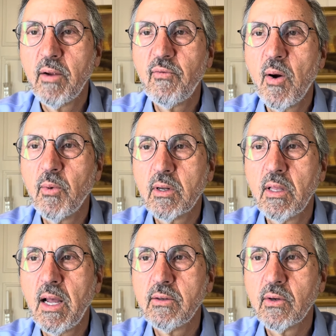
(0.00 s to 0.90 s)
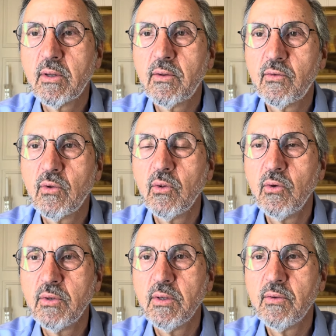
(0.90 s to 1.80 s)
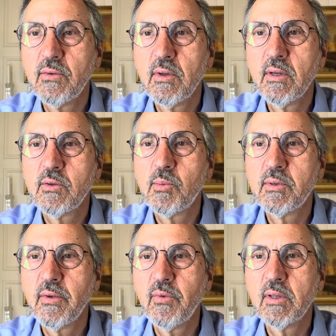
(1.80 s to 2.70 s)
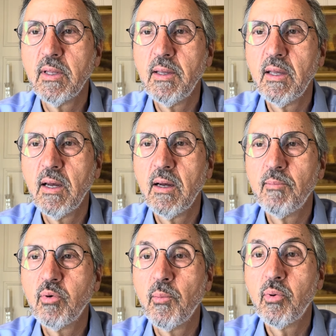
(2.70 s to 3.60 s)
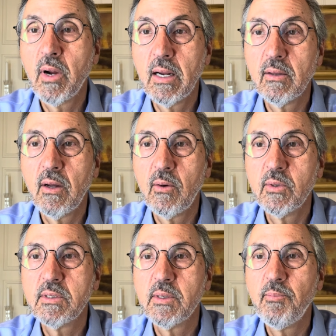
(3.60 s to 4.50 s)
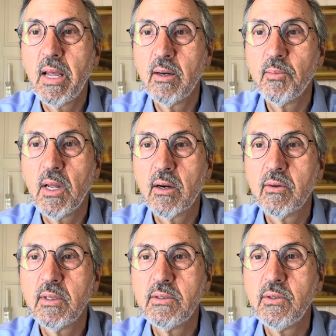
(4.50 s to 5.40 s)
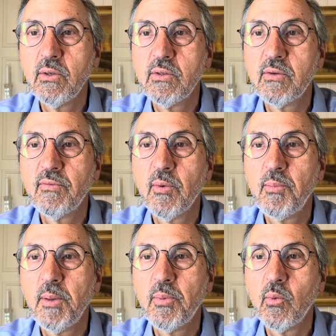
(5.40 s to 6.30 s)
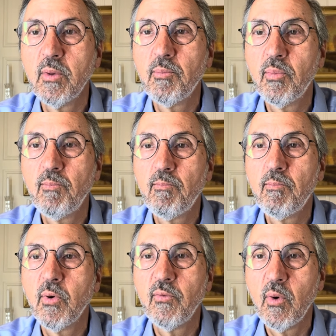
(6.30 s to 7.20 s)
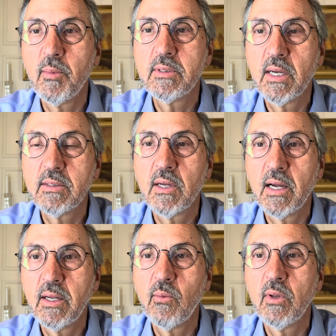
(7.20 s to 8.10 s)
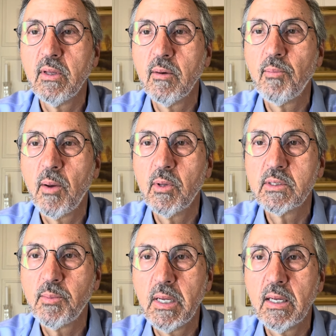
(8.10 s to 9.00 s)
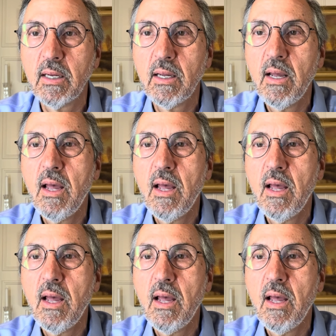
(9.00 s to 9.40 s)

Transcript: pharmacologic solutions, specifically propranolol, which is a beta blocker that's used for people with performance anxiety when they're public speaking.